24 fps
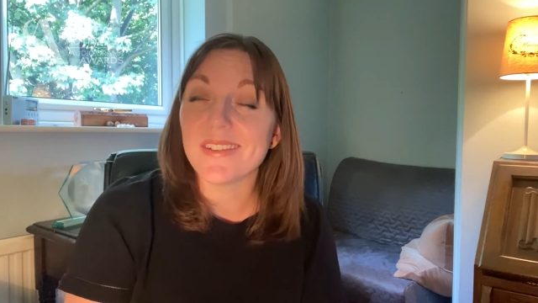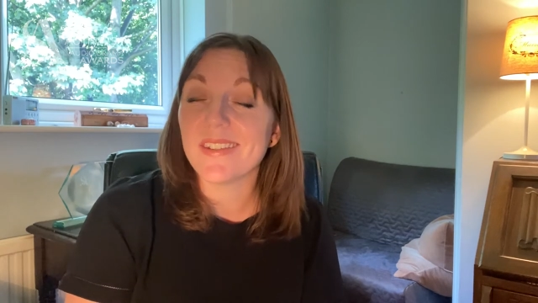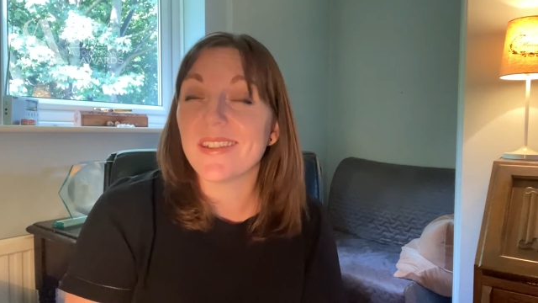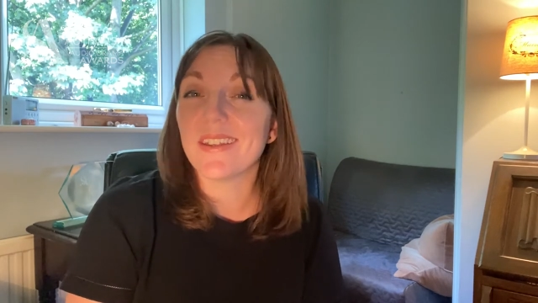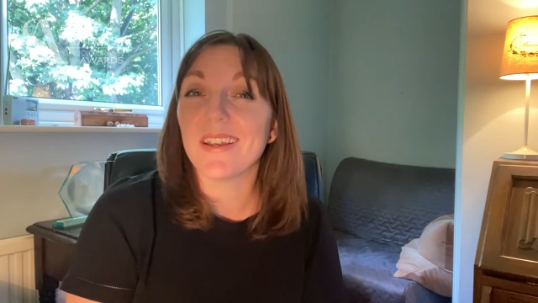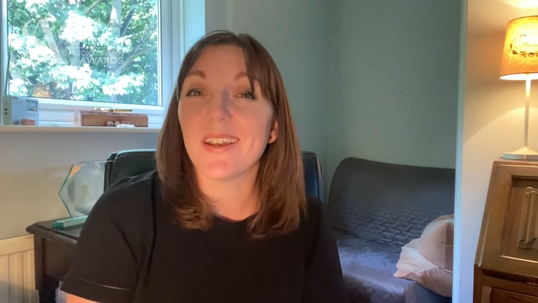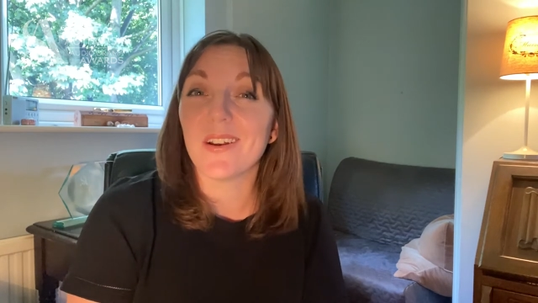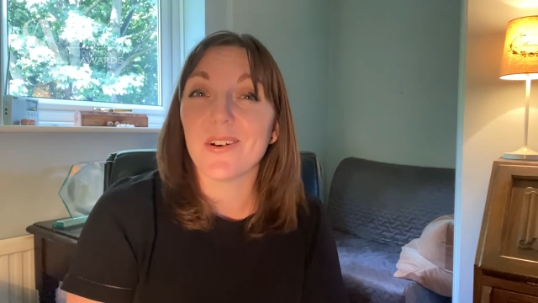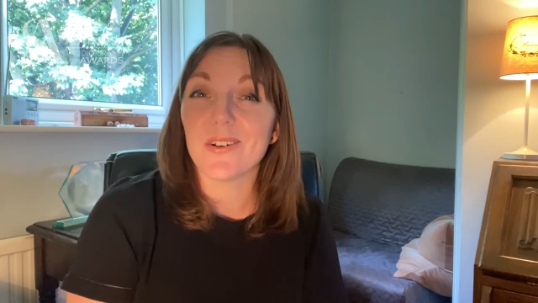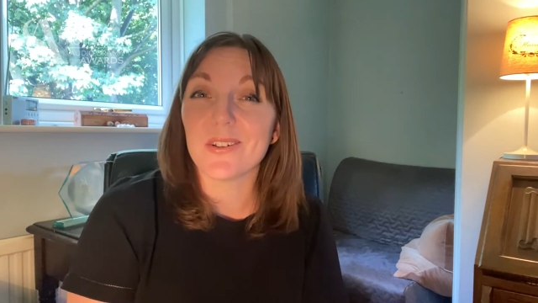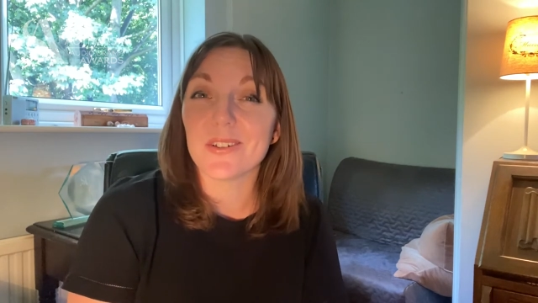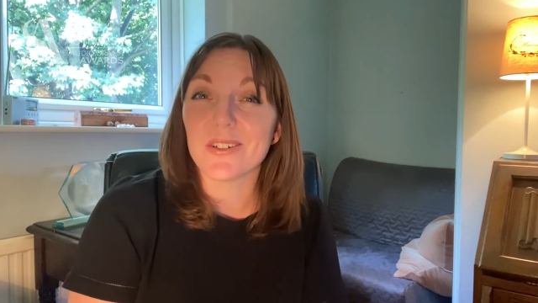to
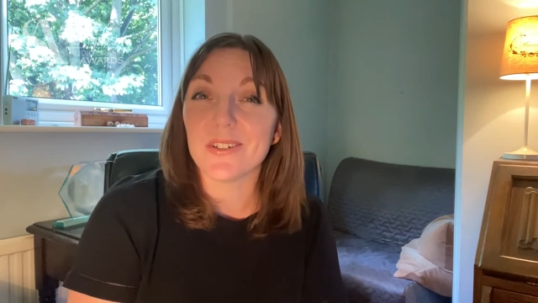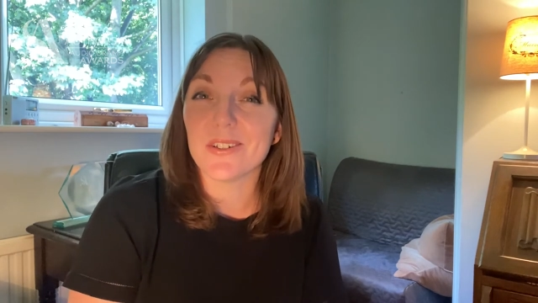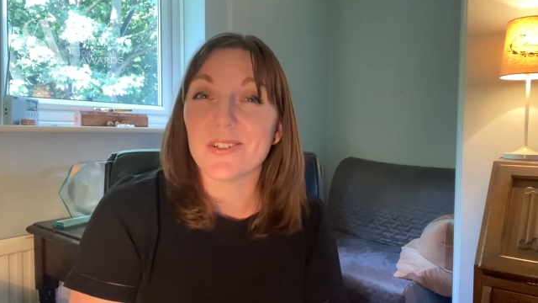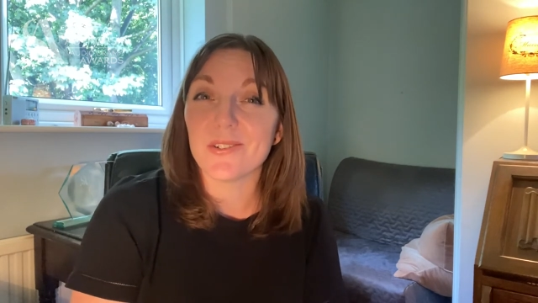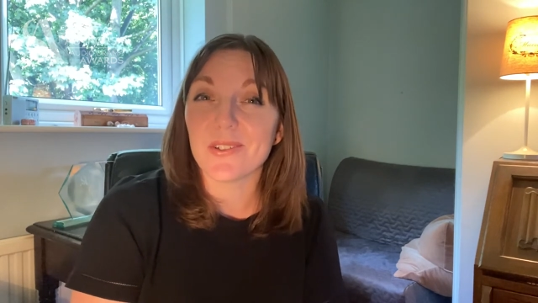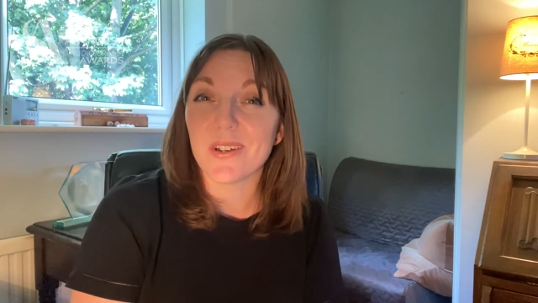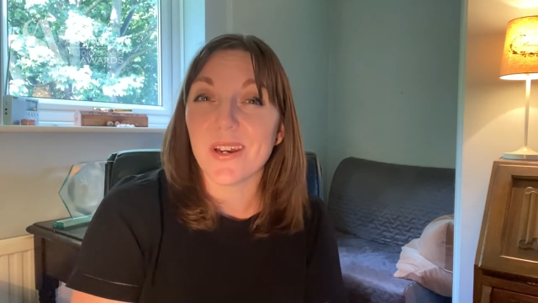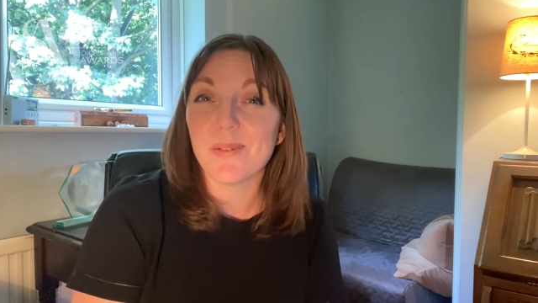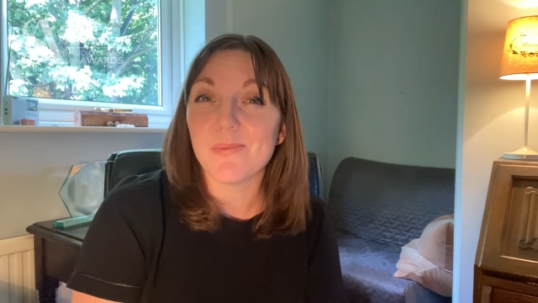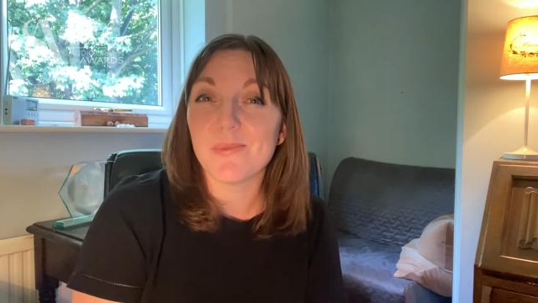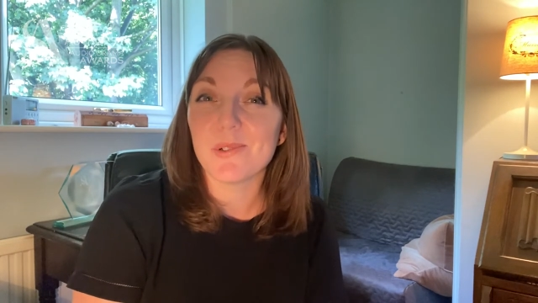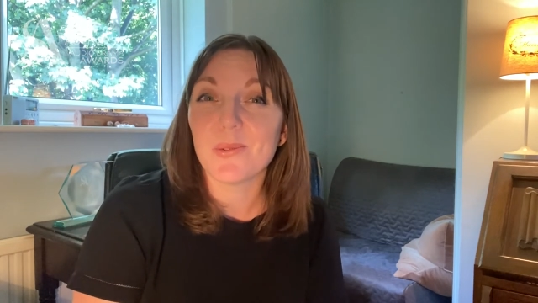the Audio
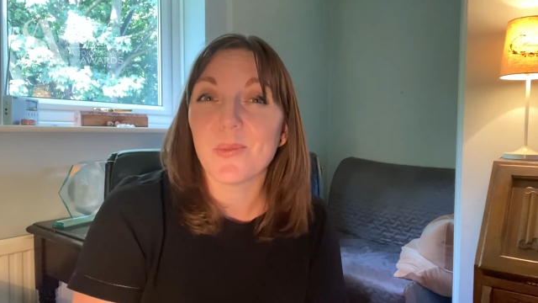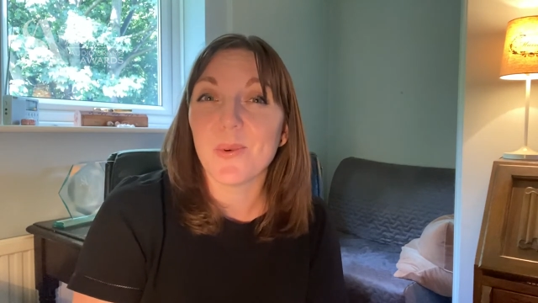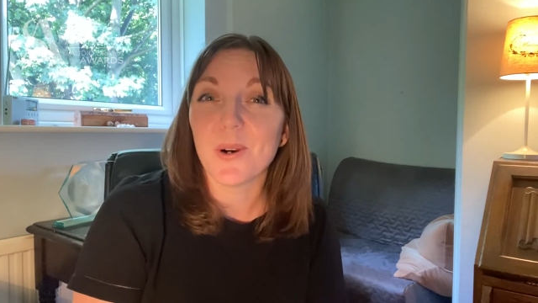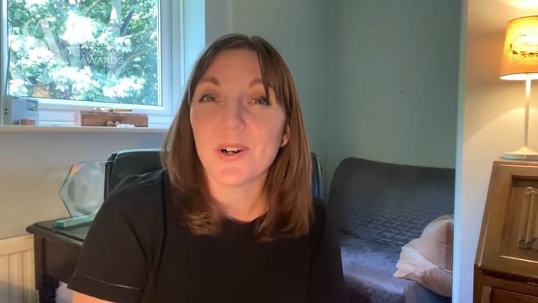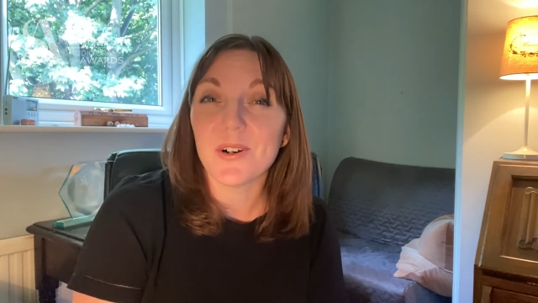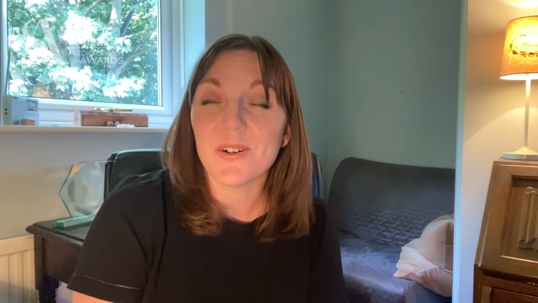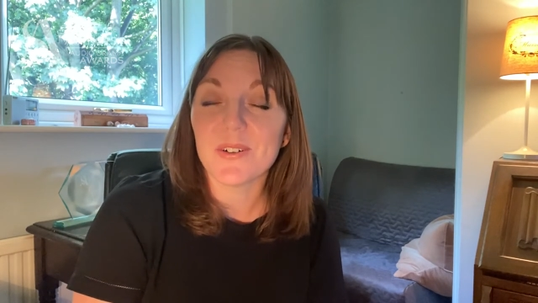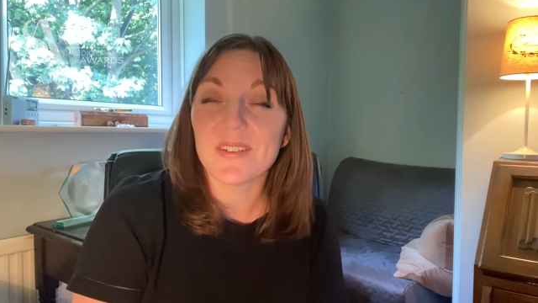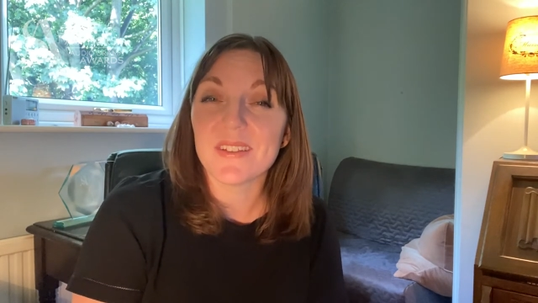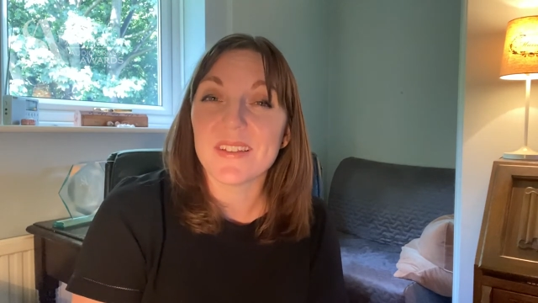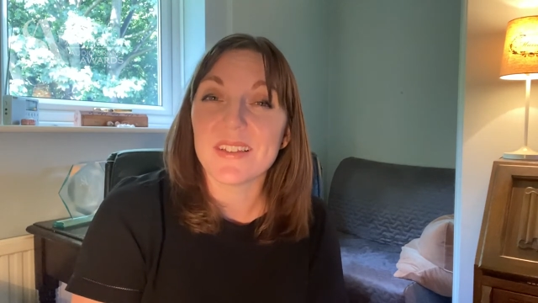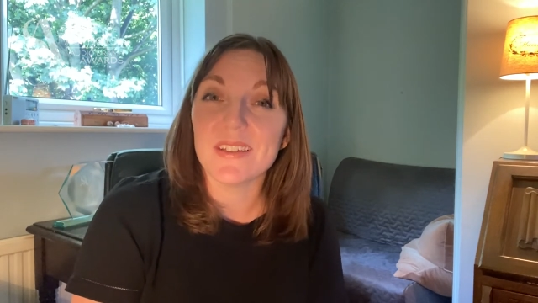Drama
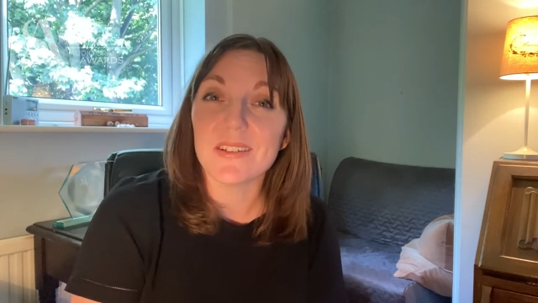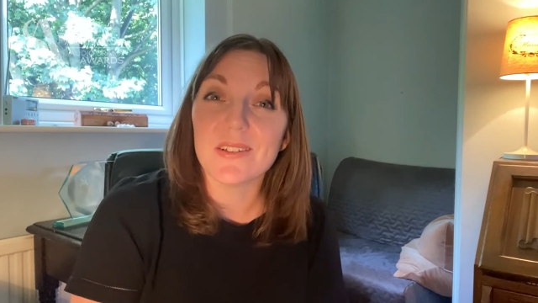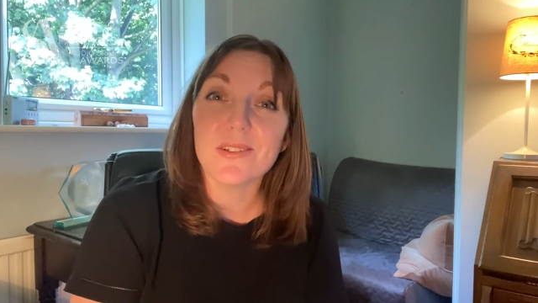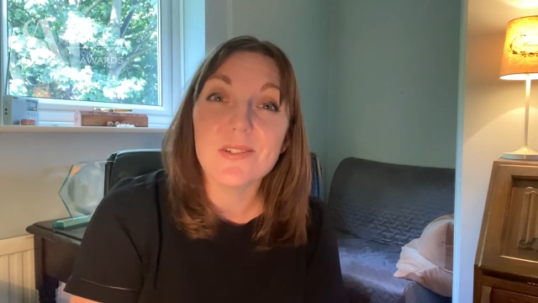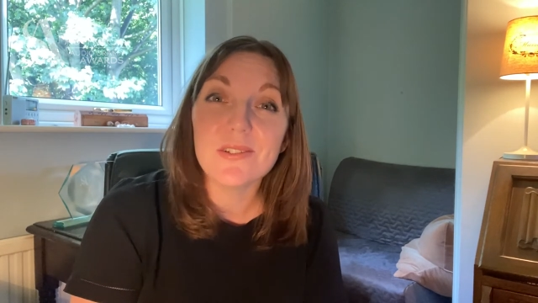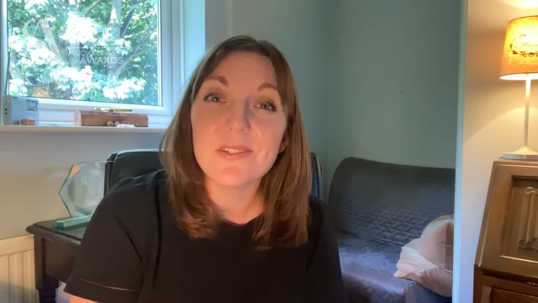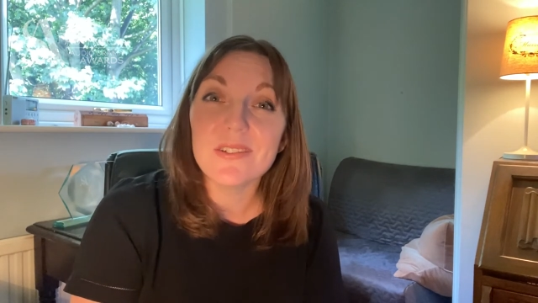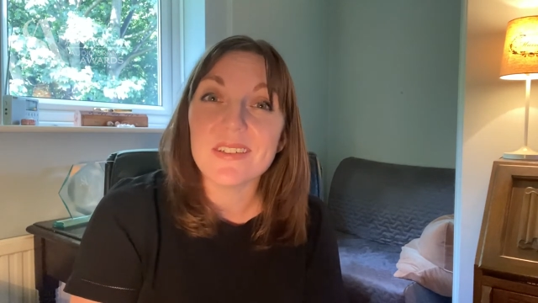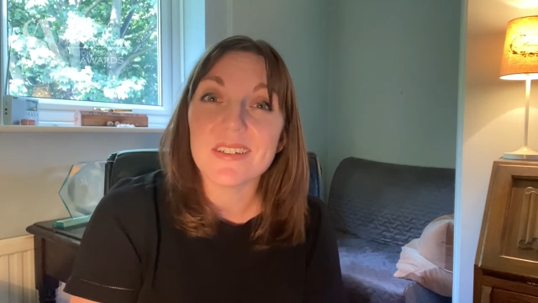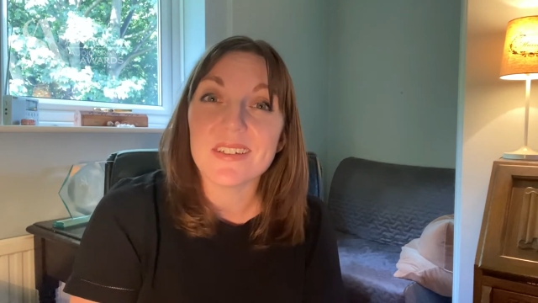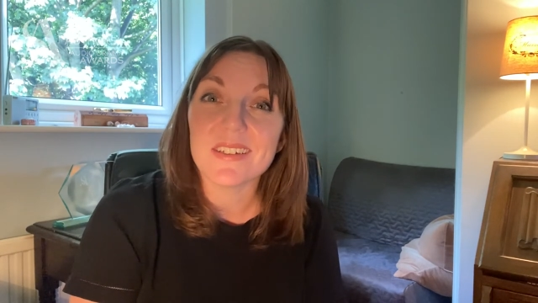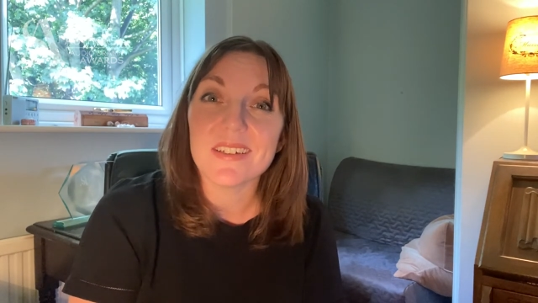Awards in
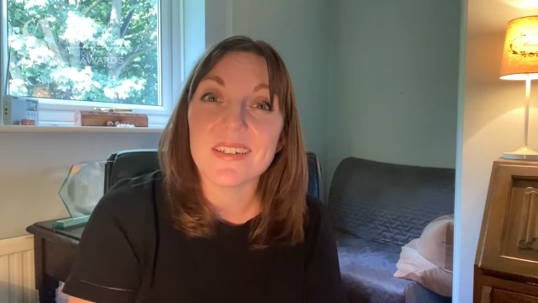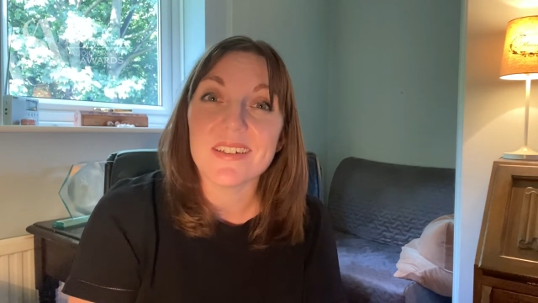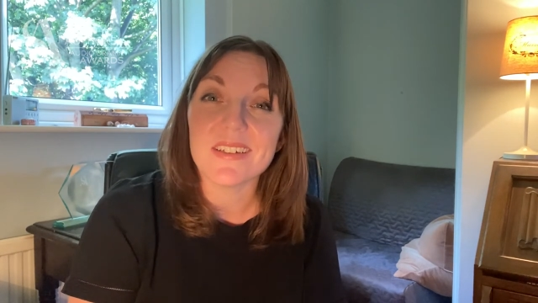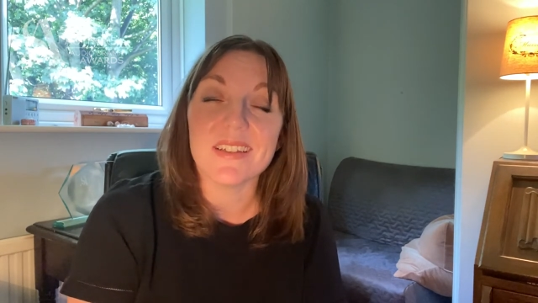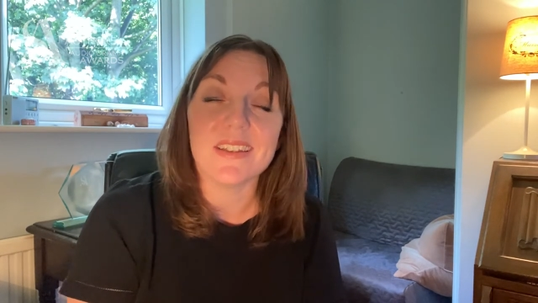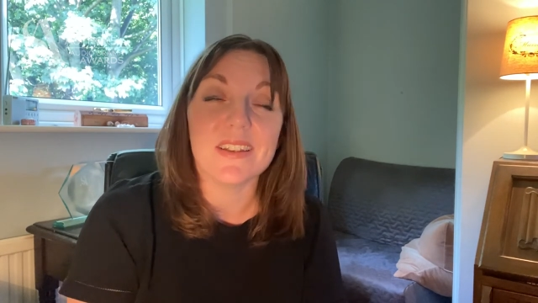London,